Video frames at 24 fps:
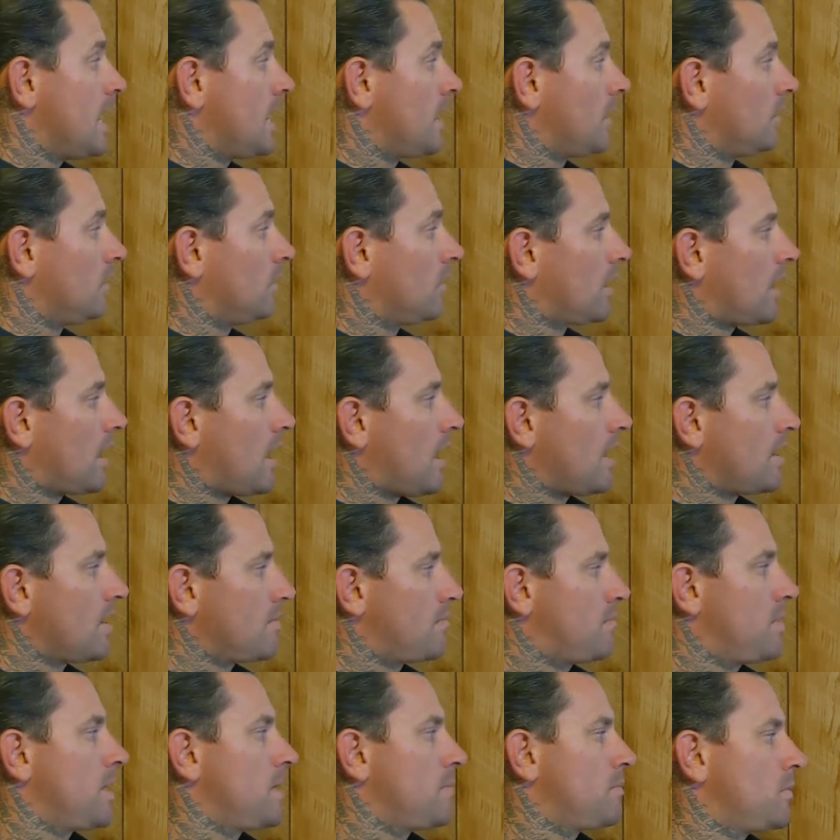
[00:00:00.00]
And a lot of
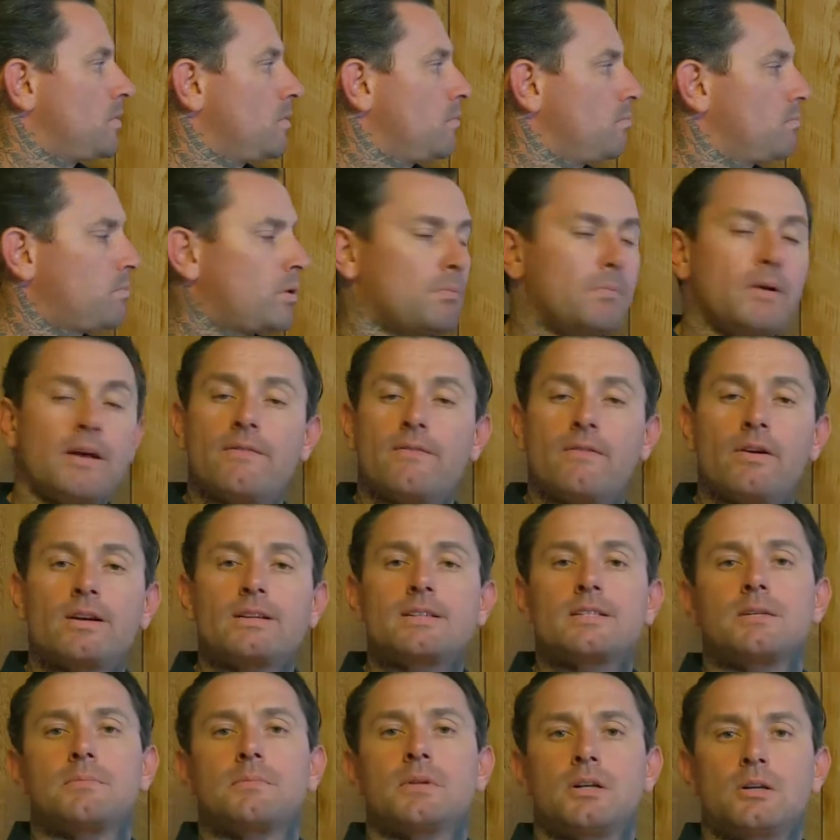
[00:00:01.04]
other people probably are
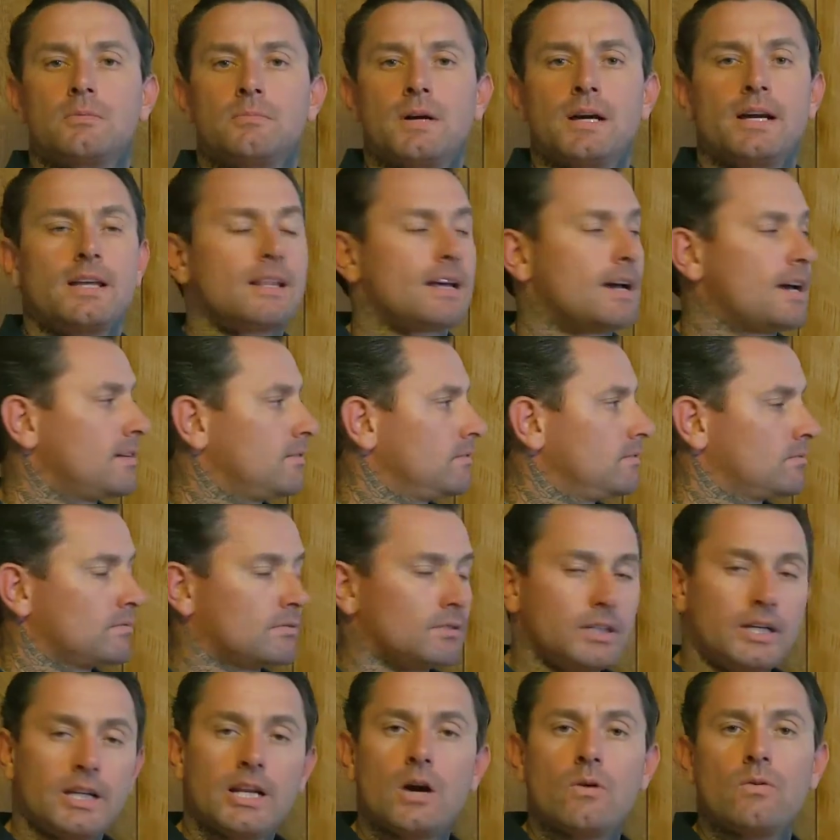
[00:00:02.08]
very similar to me,
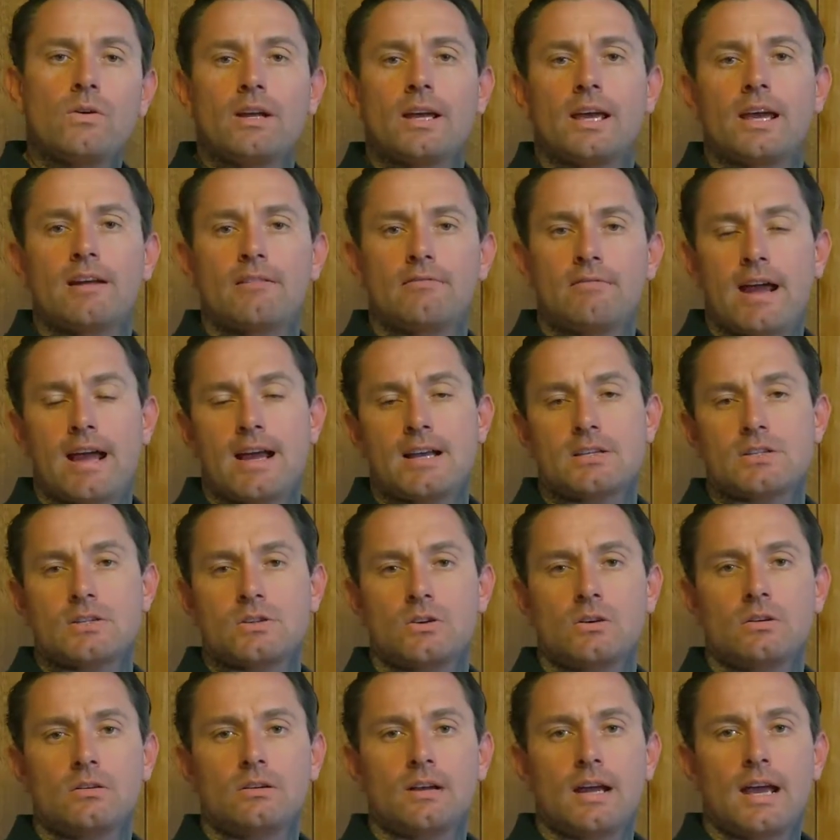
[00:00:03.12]
that you don't want to get
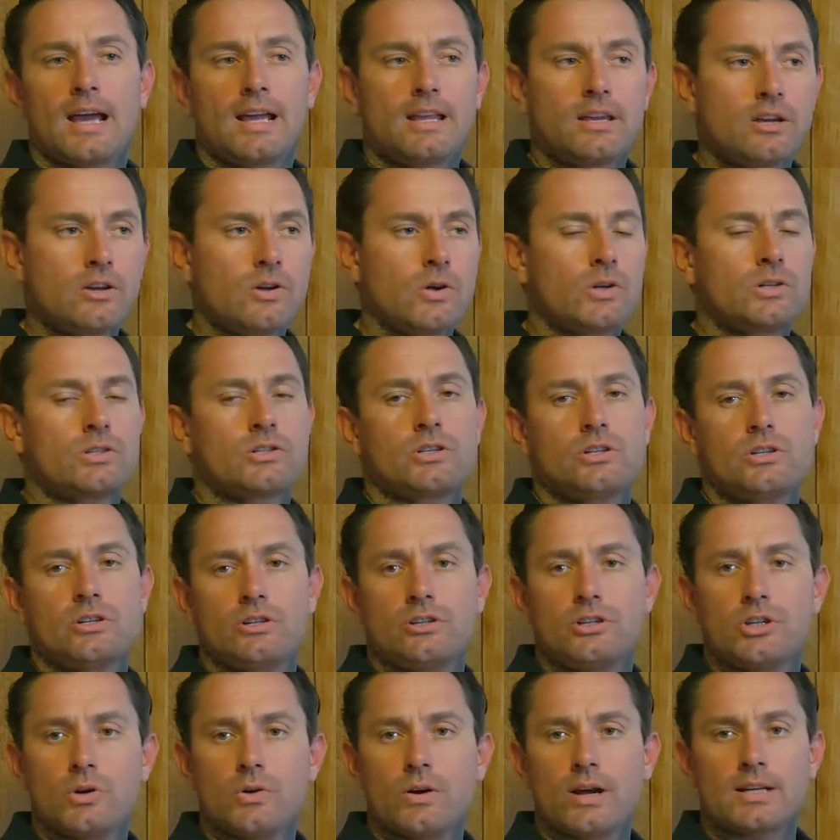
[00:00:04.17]
roused on, and you
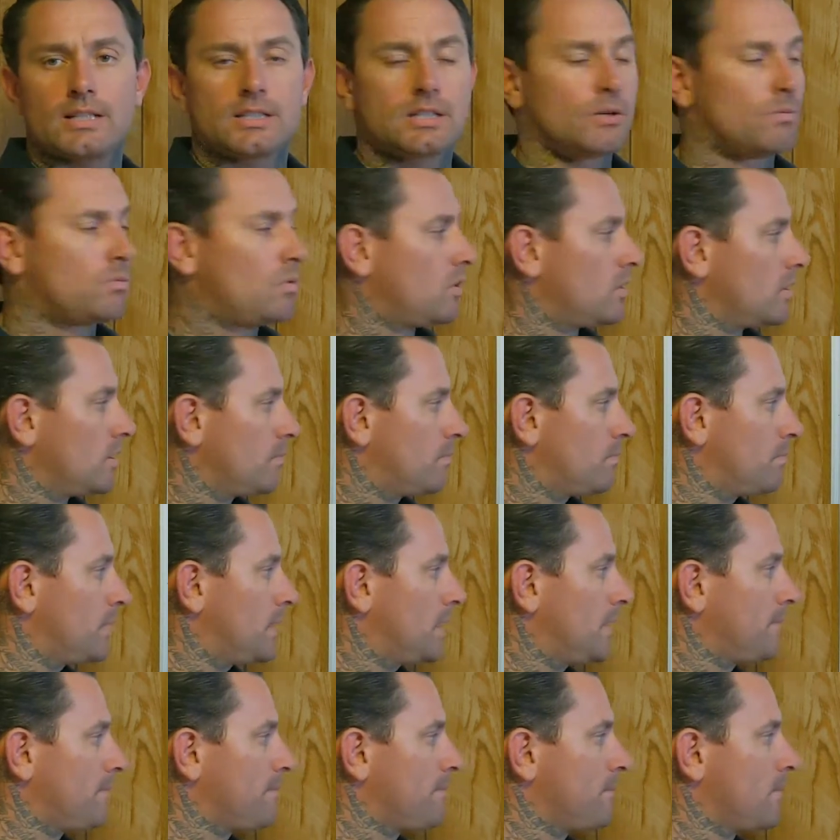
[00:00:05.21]
do actually want it,
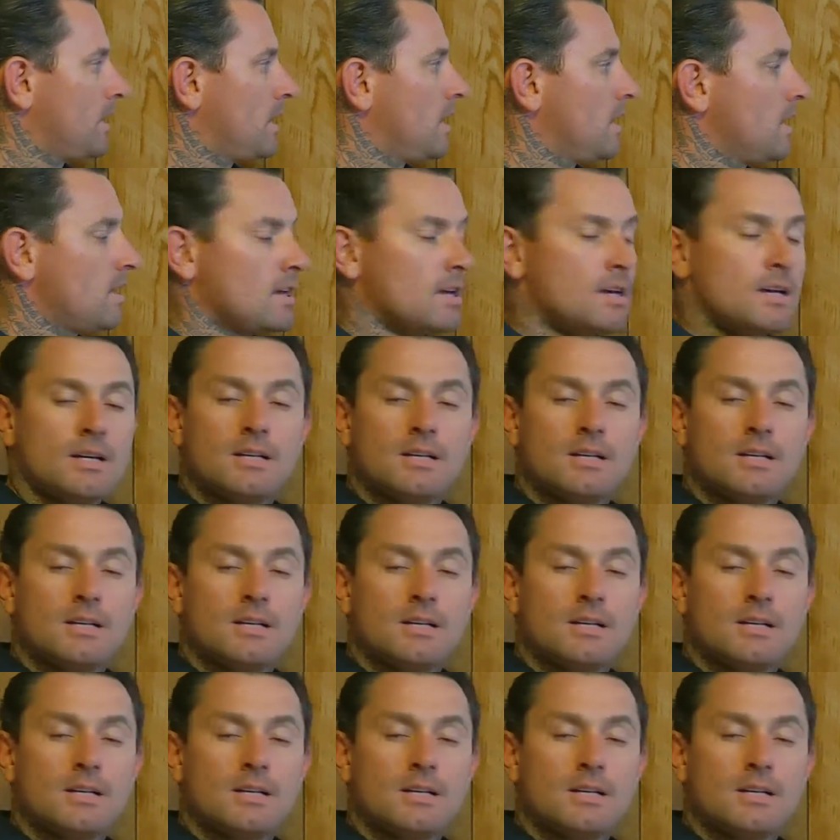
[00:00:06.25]
but